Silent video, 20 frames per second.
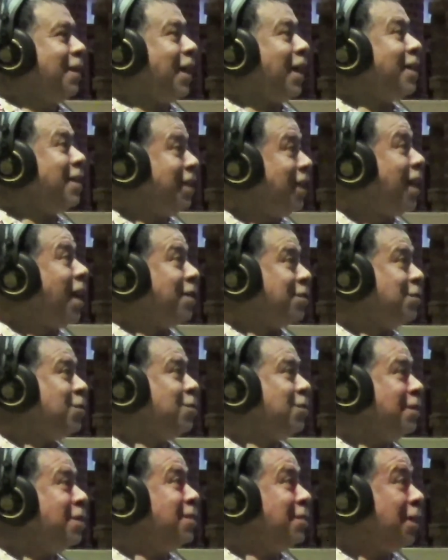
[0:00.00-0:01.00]
and
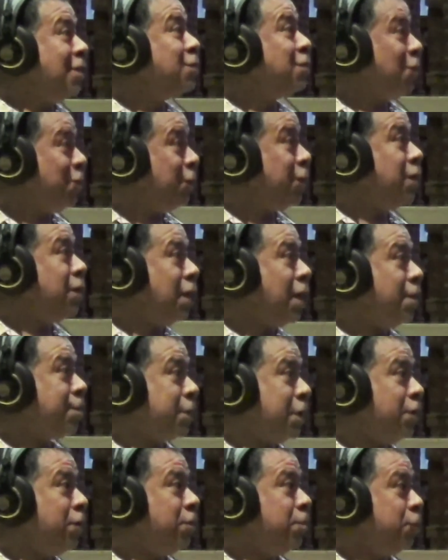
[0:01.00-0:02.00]
he does a real
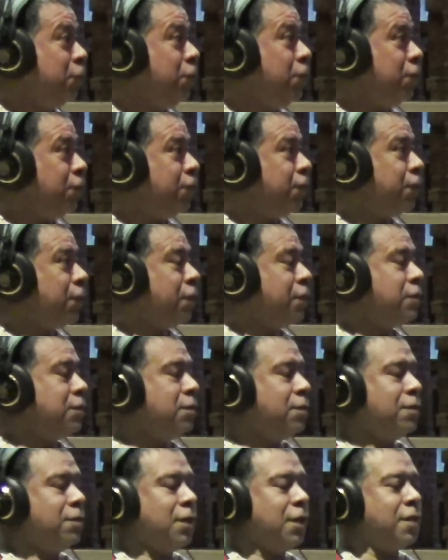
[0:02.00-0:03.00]
Hapkido move, and
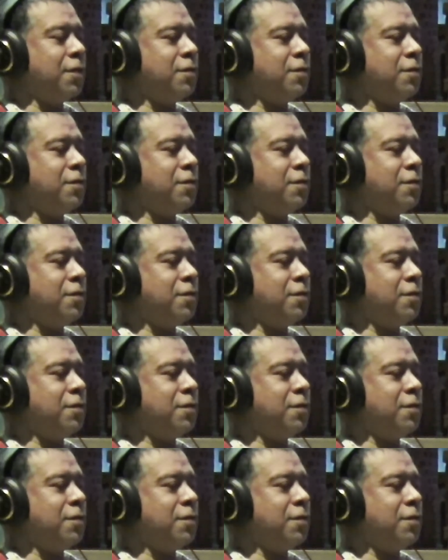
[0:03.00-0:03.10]
so